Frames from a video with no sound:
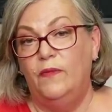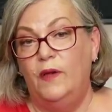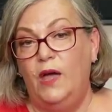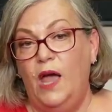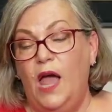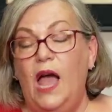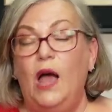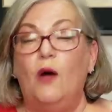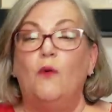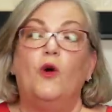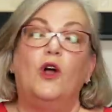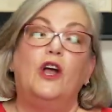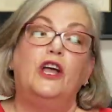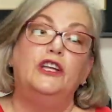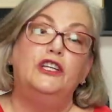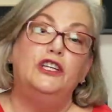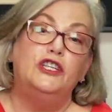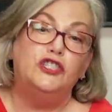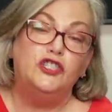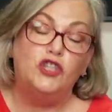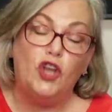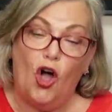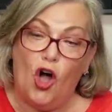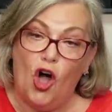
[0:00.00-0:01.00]
and we're going to
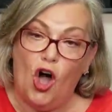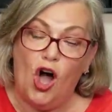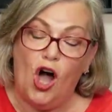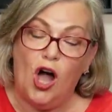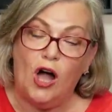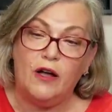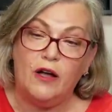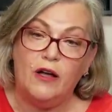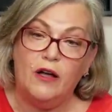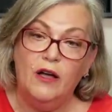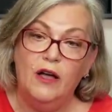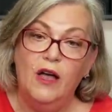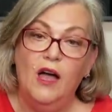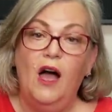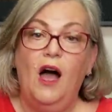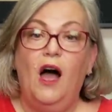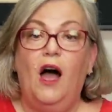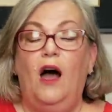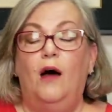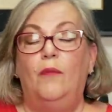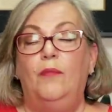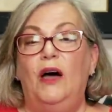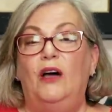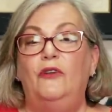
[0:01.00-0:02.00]
talk
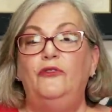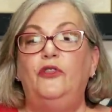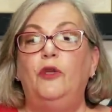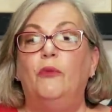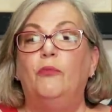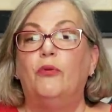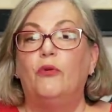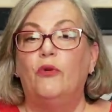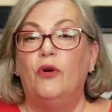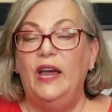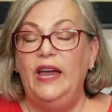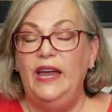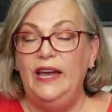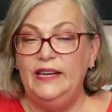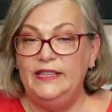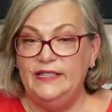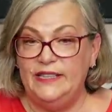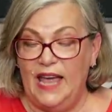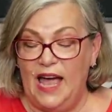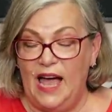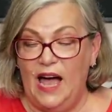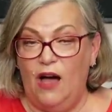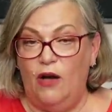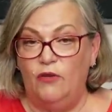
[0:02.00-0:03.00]
about the
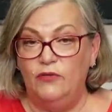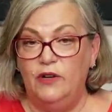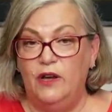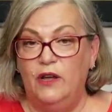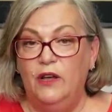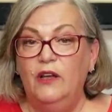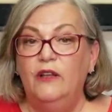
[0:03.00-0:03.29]
breakdown,